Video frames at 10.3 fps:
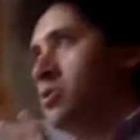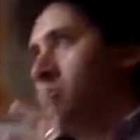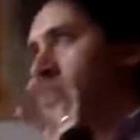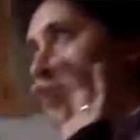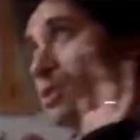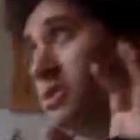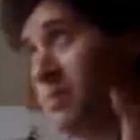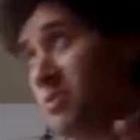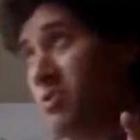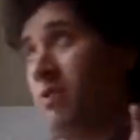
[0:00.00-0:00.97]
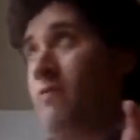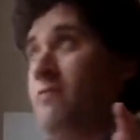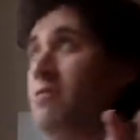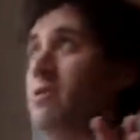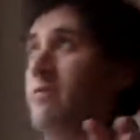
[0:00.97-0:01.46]
choose to accept the
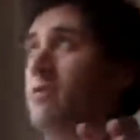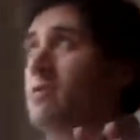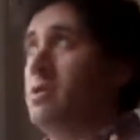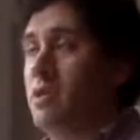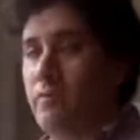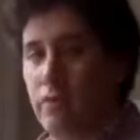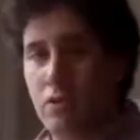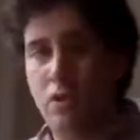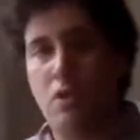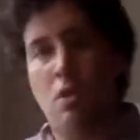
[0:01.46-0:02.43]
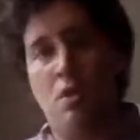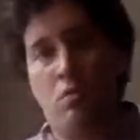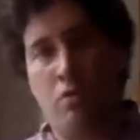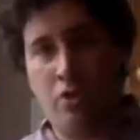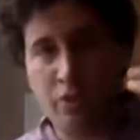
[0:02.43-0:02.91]
offer if they're indifferent?
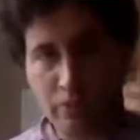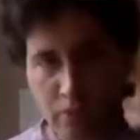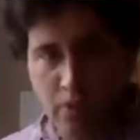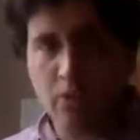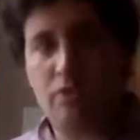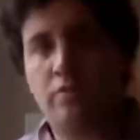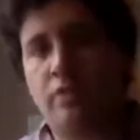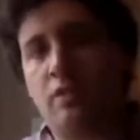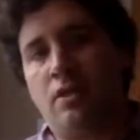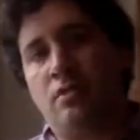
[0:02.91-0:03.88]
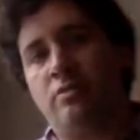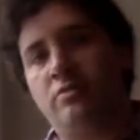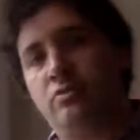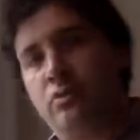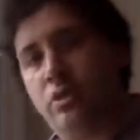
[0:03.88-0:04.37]
Well, there's 3
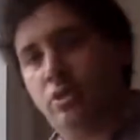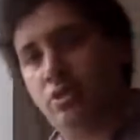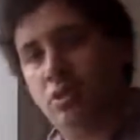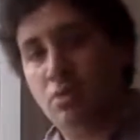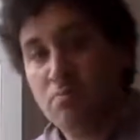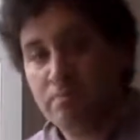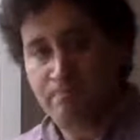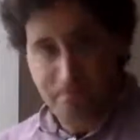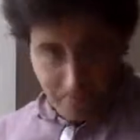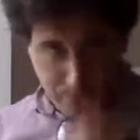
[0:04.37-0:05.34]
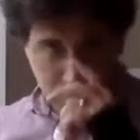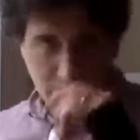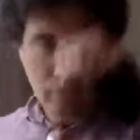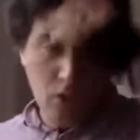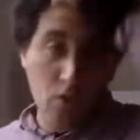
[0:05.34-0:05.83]
justifications for this.
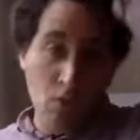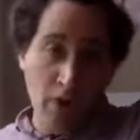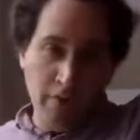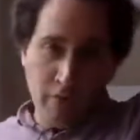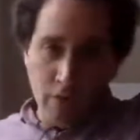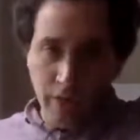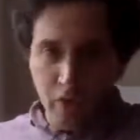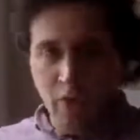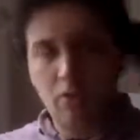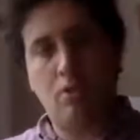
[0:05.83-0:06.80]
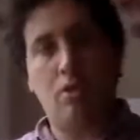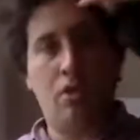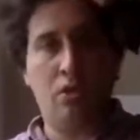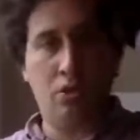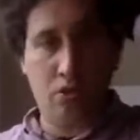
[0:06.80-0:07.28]
One of which
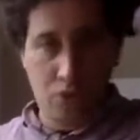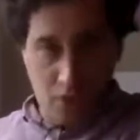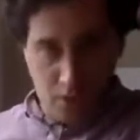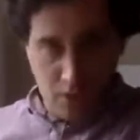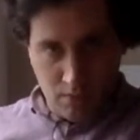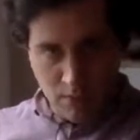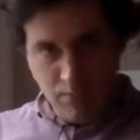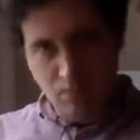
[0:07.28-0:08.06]
is, 2